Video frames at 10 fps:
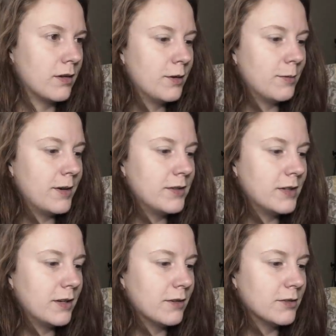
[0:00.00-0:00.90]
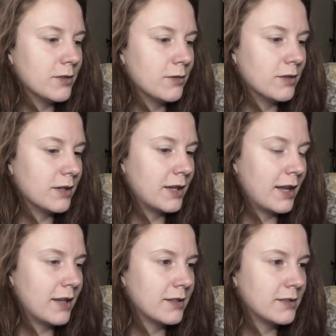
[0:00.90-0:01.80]
Raising Arizona
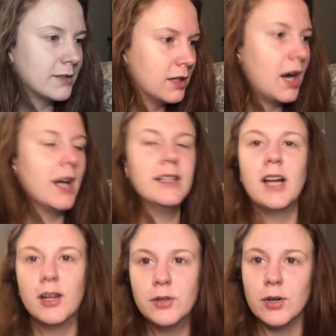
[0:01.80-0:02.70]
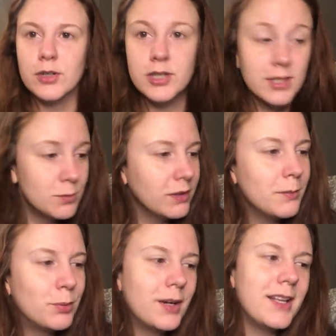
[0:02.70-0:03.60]
cast. Holly Hunter. She's really
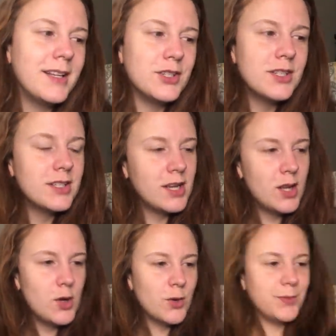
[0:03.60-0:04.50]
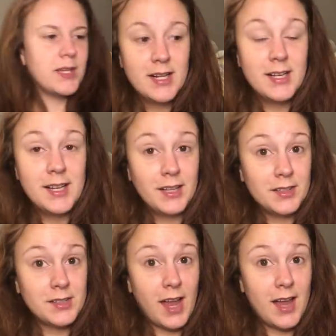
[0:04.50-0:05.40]
pretty. She's cute.
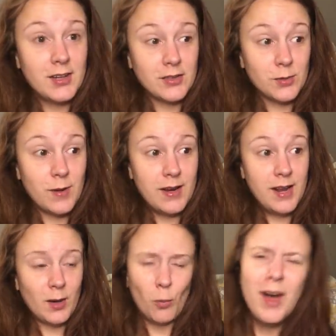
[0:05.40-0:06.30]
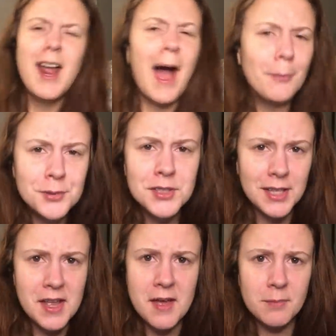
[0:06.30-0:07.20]
Nicolas Cage as a redneck. What happened to
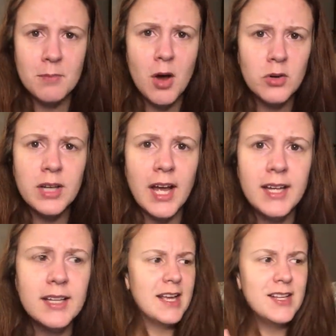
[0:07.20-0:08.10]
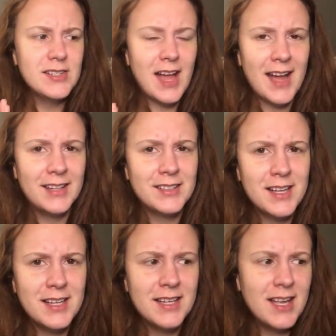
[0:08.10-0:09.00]
him? Okay? His
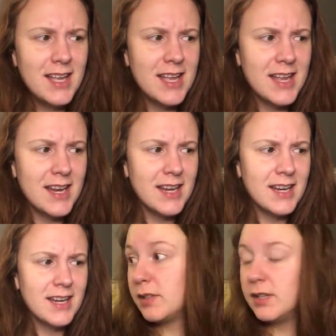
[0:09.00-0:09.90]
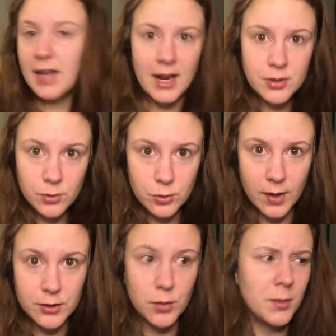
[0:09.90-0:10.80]
acting in National
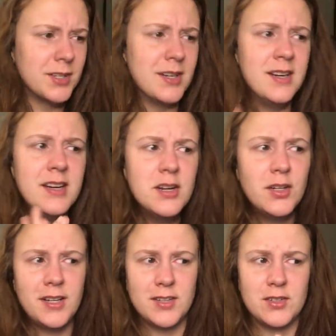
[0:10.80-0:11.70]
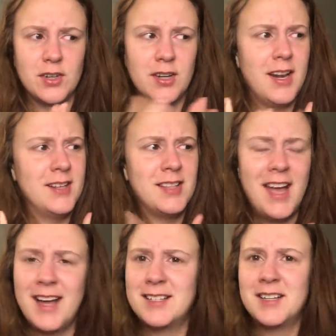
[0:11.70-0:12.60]
Treasure wasn't nearly as good as the
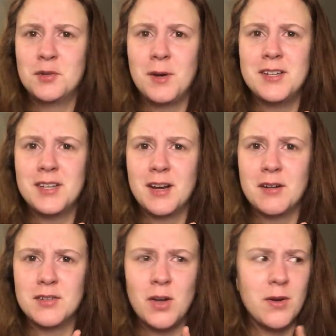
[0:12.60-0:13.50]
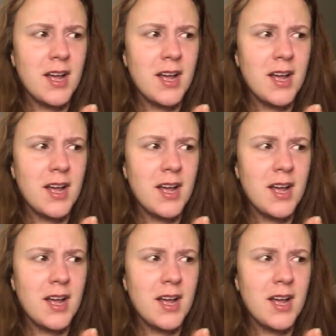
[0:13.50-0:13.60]
acting in Raising Arizona.